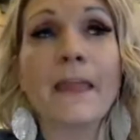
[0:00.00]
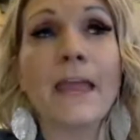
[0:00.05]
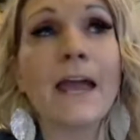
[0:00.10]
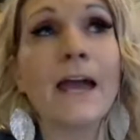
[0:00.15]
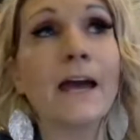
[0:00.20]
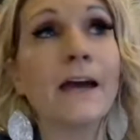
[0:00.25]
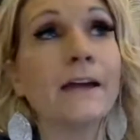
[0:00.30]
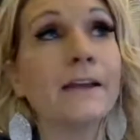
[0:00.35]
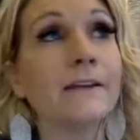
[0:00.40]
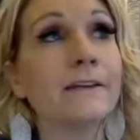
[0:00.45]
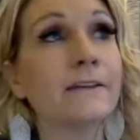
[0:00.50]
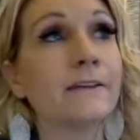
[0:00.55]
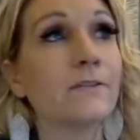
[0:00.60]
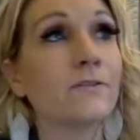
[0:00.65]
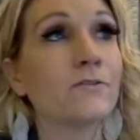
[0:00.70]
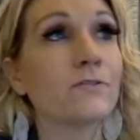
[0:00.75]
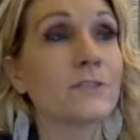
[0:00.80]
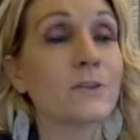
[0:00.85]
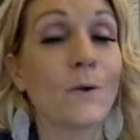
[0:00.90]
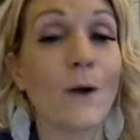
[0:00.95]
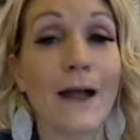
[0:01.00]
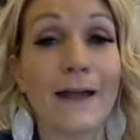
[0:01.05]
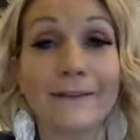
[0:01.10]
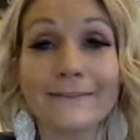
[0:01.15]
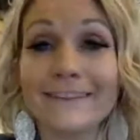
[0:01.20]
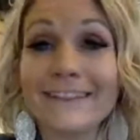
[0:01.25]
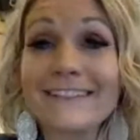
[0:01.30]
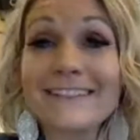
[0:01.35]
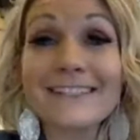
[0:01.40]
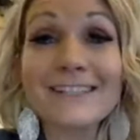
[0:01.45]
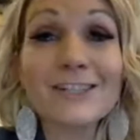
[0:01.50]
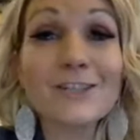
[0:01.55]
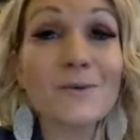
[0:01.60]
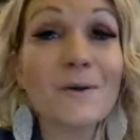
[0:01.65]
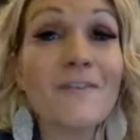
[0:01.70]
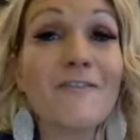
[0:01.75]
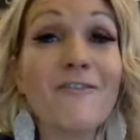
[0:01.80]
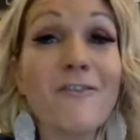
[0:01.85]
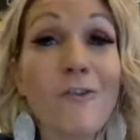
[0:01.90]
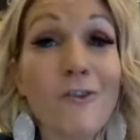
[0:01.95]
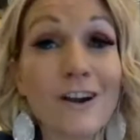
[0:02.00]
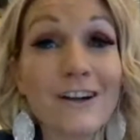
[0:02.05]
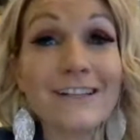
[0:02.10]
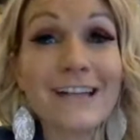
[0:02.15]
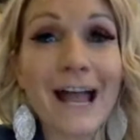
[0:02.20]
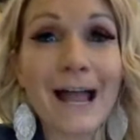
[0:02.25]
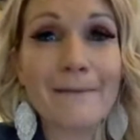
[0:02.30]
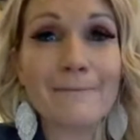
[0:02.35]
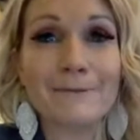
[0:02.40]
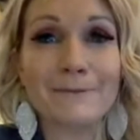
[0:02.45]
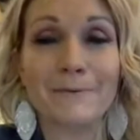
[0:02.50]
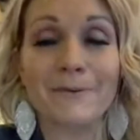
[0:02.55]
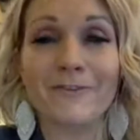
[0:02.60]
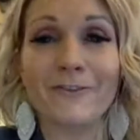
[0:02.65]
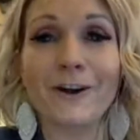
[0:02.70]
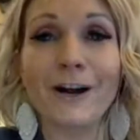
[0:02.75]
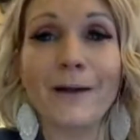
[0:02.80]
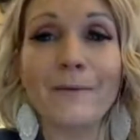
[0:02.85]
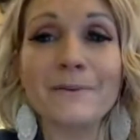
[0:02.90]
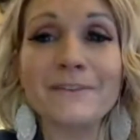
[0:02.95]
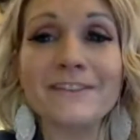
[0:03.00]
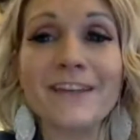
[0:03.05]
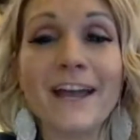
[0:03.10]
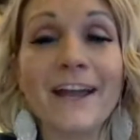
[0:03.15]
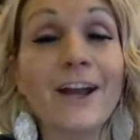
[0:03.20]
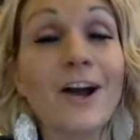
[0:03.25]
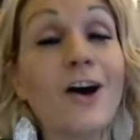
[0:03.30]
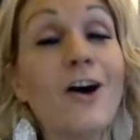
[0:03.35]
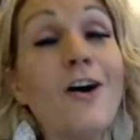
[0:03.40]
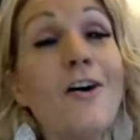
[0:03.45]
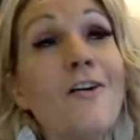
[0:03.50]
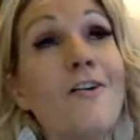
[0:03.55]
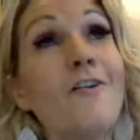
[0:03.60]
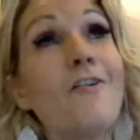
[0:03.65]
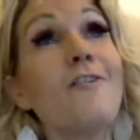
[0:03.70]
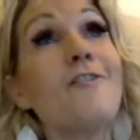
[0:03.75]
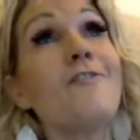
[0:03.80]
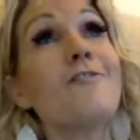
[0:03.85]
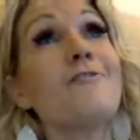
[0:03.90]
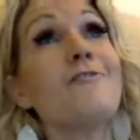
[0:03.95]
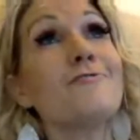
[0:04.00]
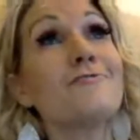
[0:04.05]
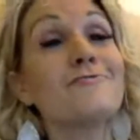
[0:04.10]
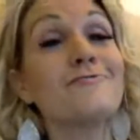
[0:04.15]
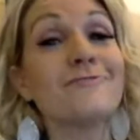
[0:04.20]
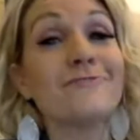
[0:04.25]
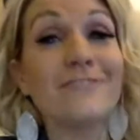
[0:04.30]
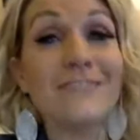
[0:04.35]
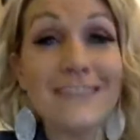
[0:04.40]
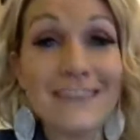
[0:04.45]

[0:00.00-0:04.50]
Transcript: And so I listened to it 4 times before I was like, oh,